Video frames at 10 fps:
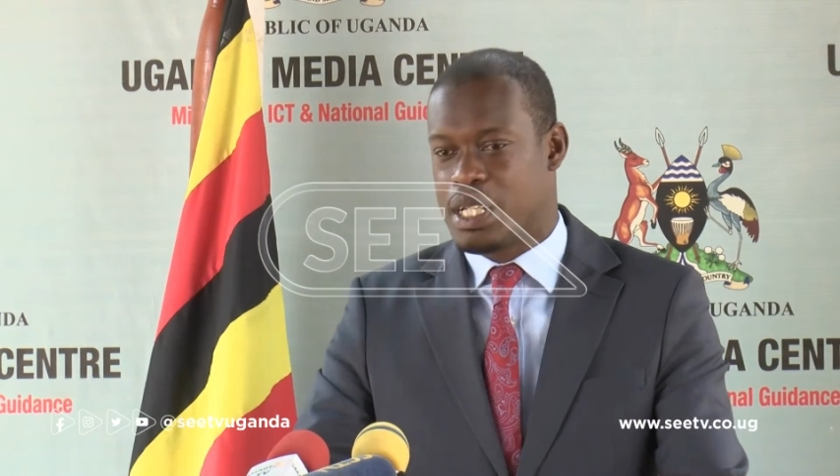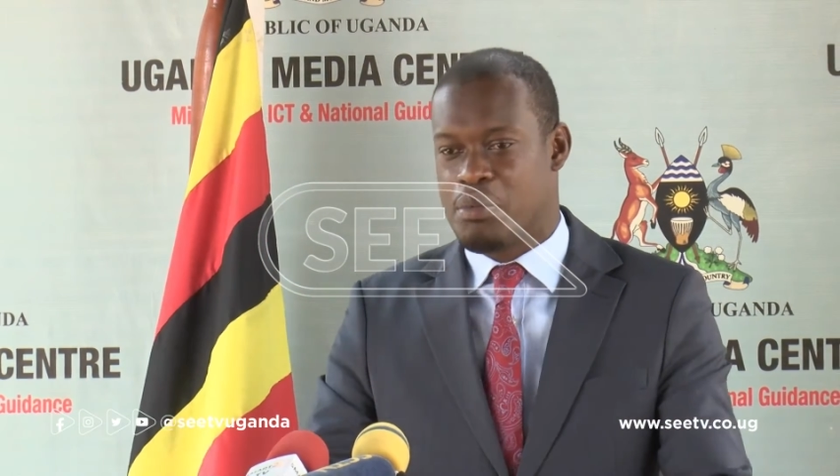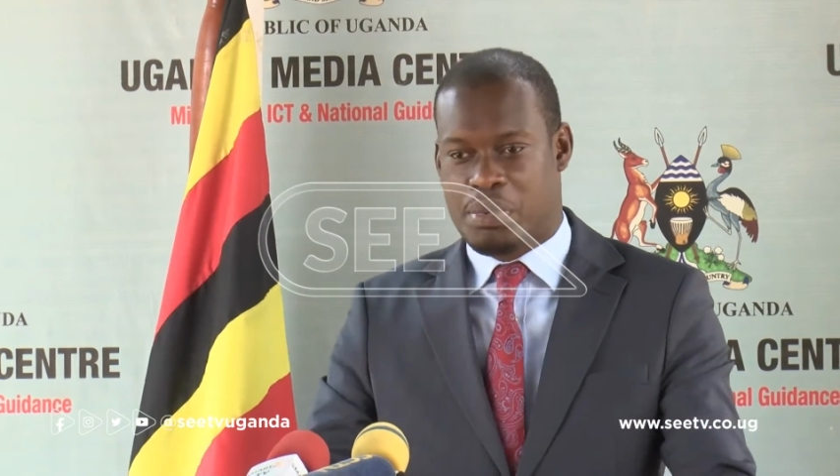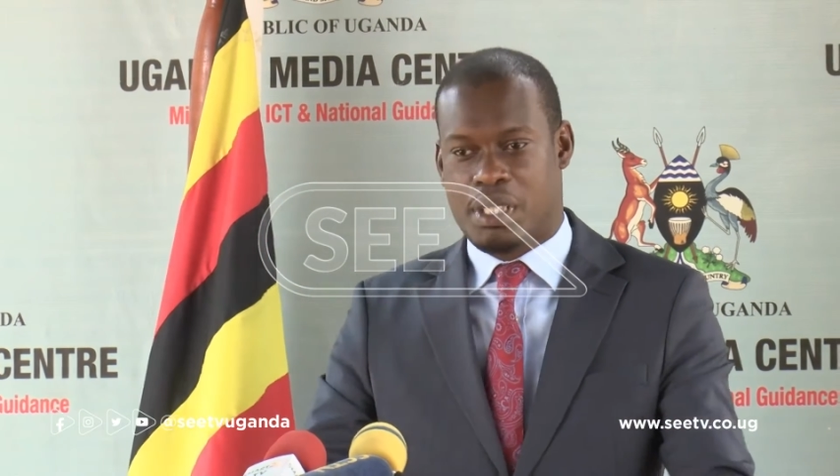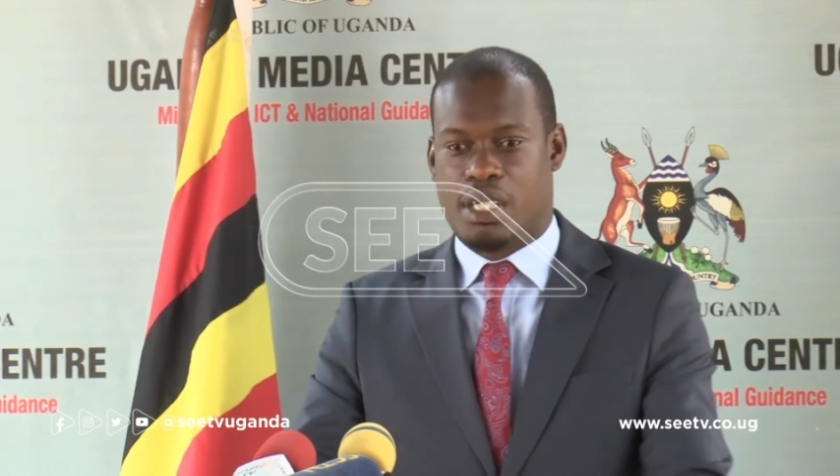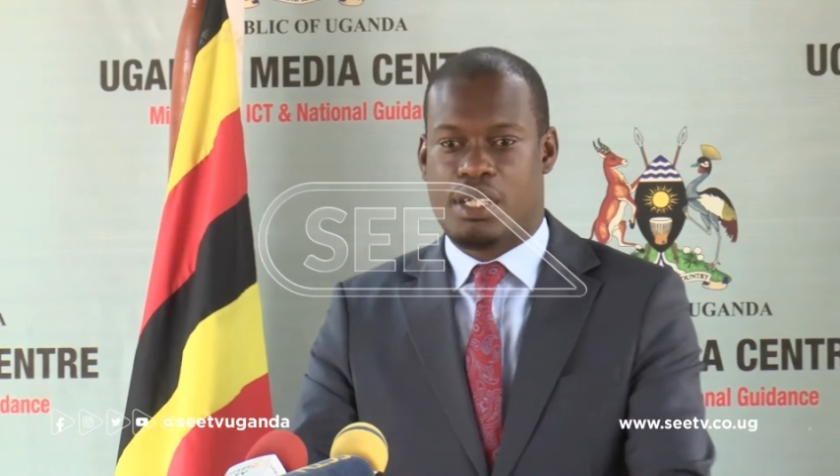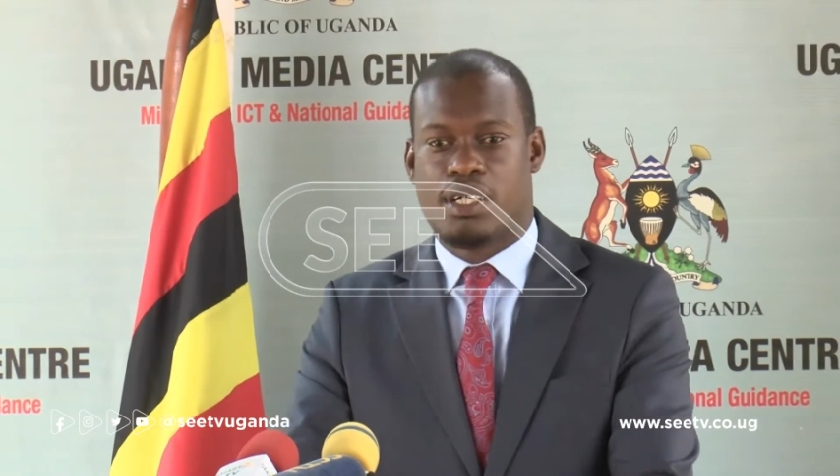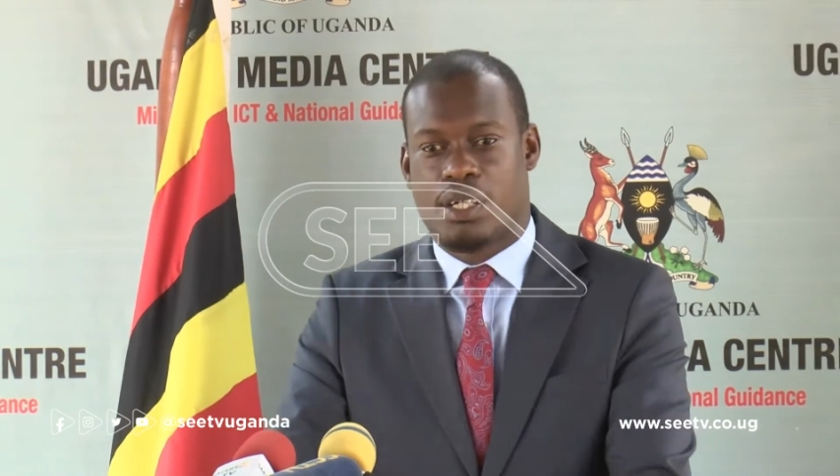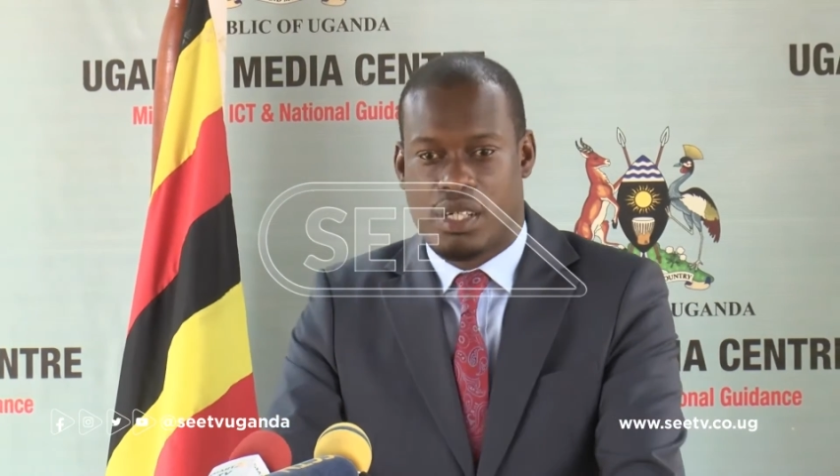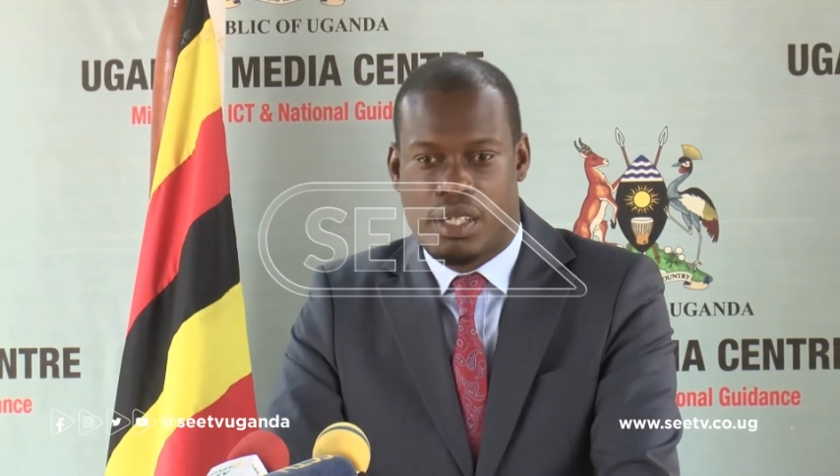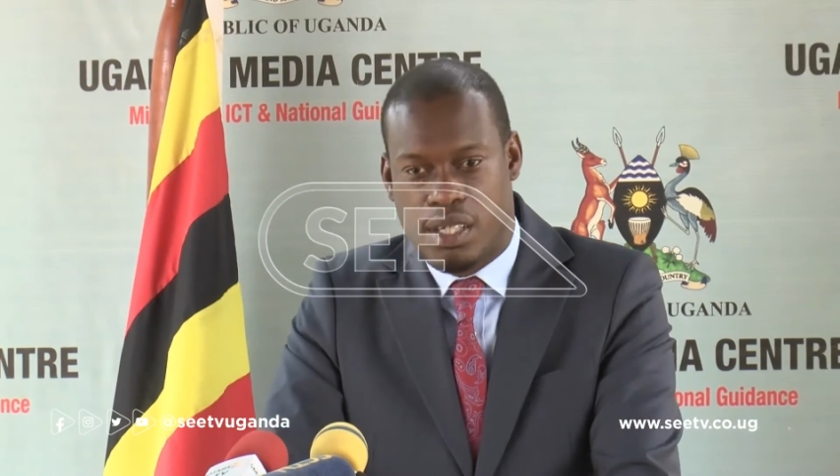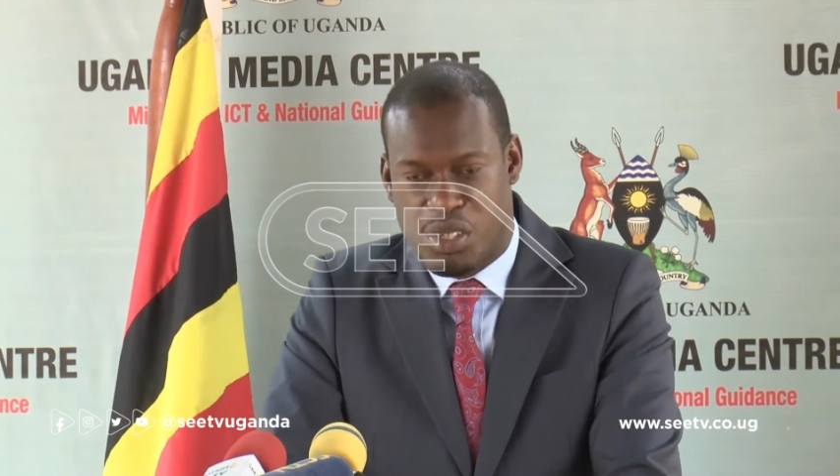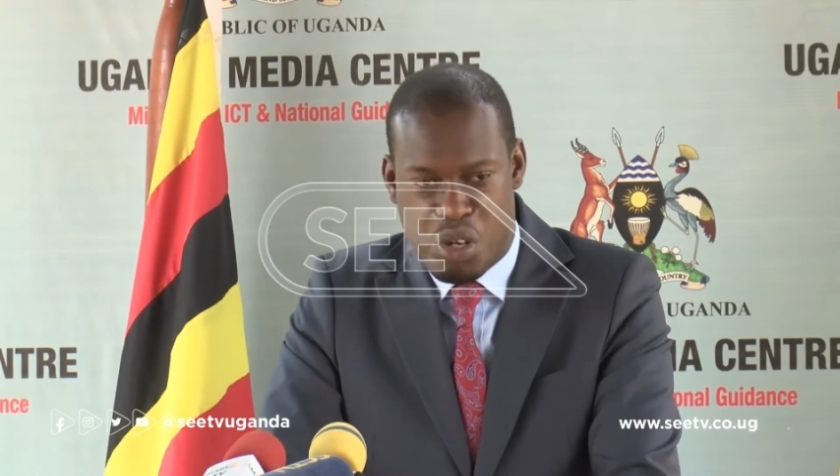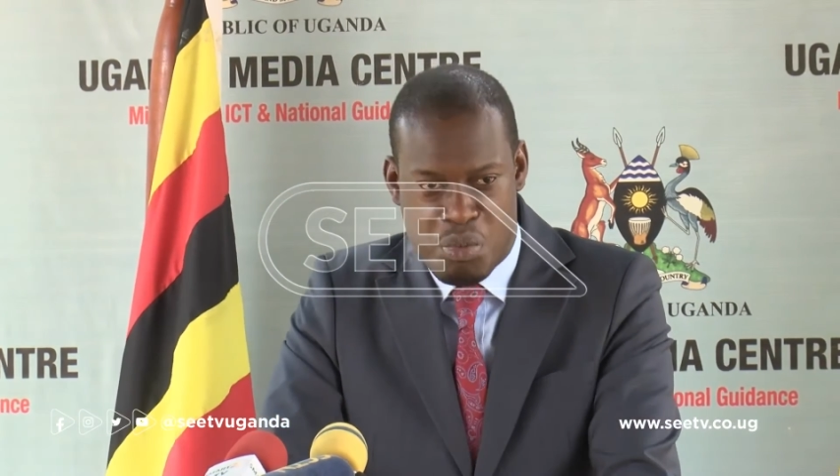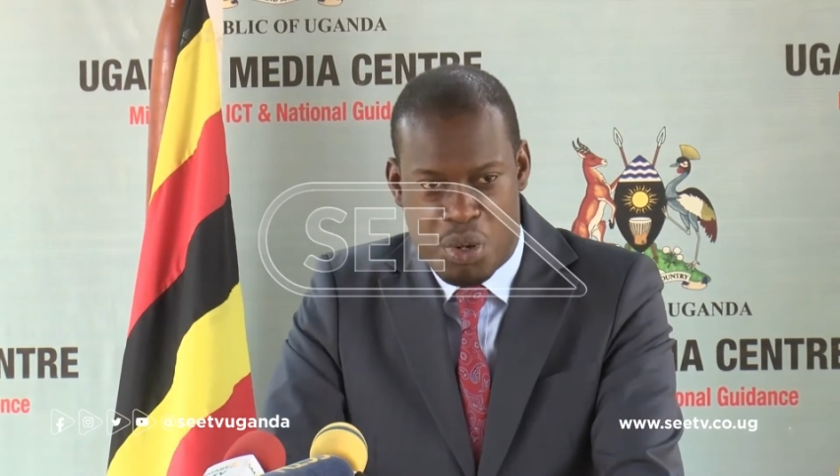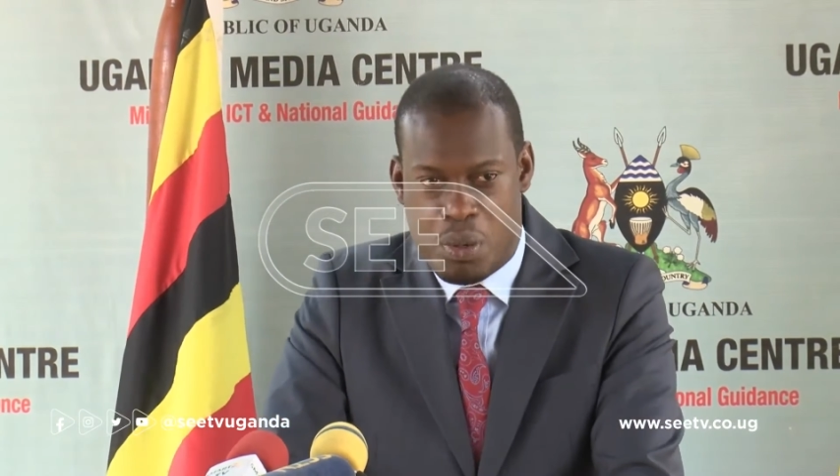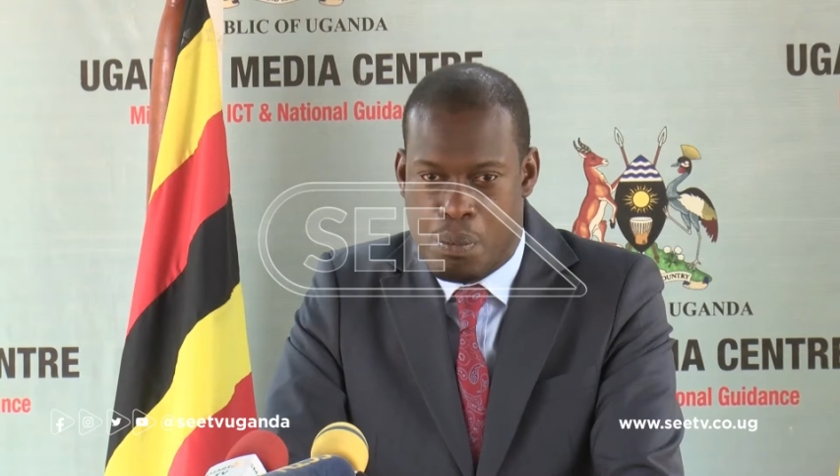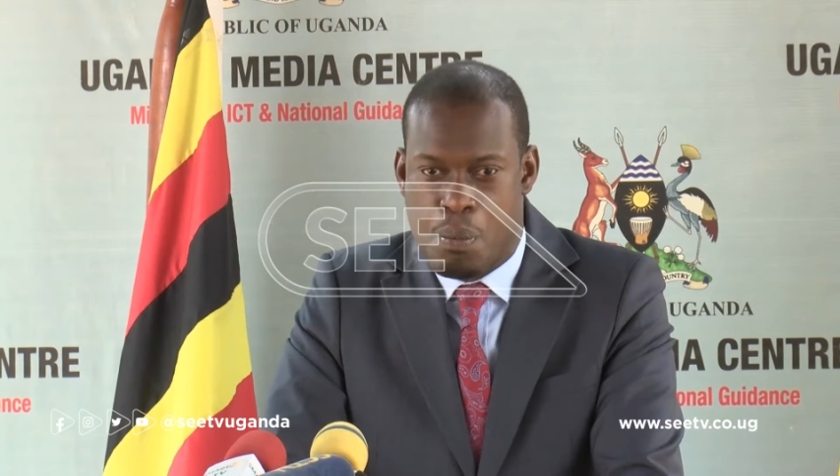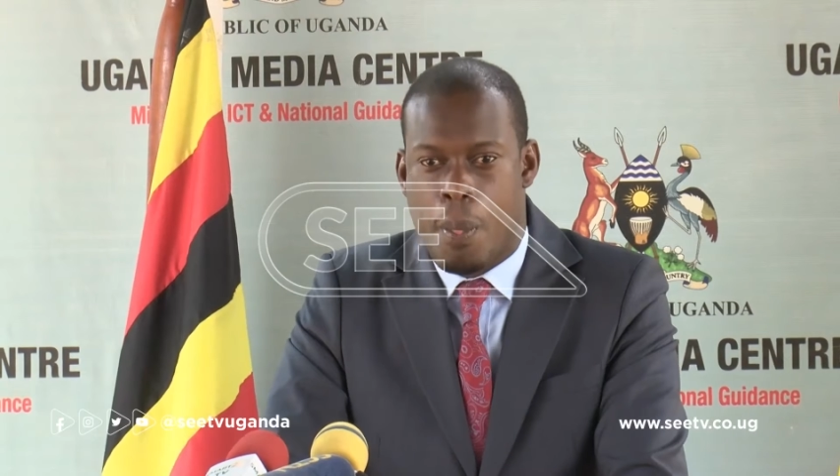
kept normal.